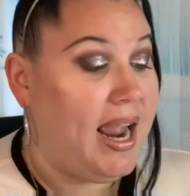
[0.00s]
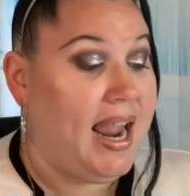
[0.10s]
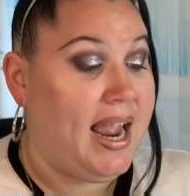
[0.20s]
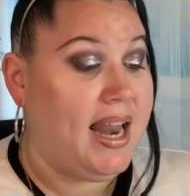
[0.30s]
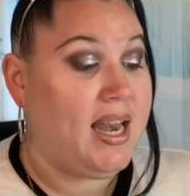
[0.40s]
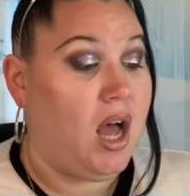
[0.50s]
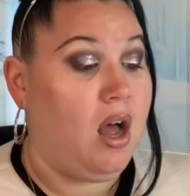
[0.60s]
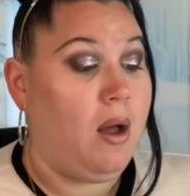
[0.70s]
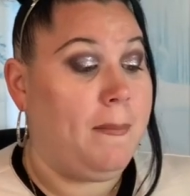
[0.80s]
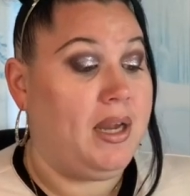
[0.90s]
And
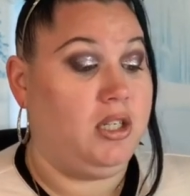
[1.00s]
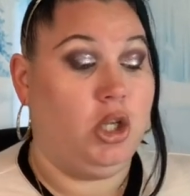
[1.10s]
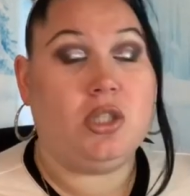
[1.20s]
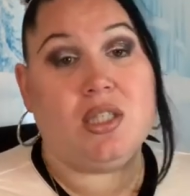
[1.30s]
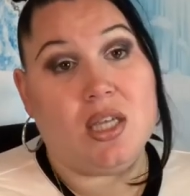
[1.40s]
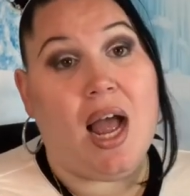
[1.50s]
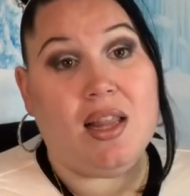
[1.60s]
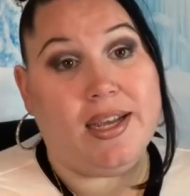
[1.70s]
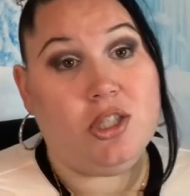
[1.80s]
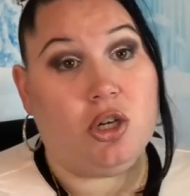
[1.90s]
um, it looks, I
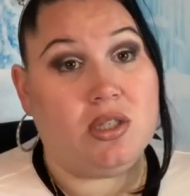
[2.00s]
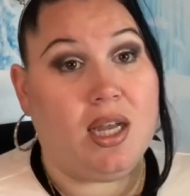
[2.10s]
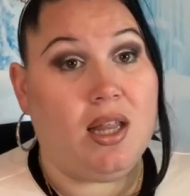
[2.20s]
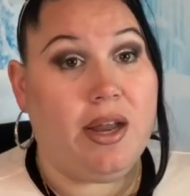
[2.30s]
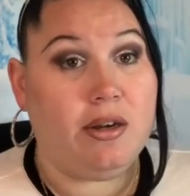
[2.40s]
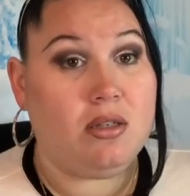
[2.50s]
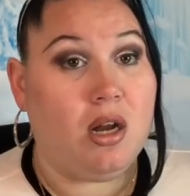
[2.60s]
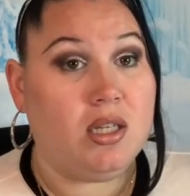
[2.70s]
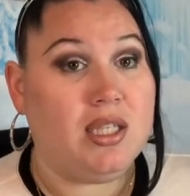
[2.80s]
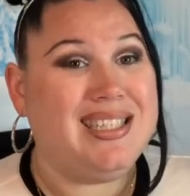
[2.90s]
like Tarte eyeliners,
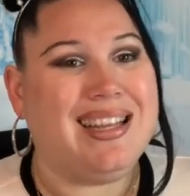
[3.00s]
honestly.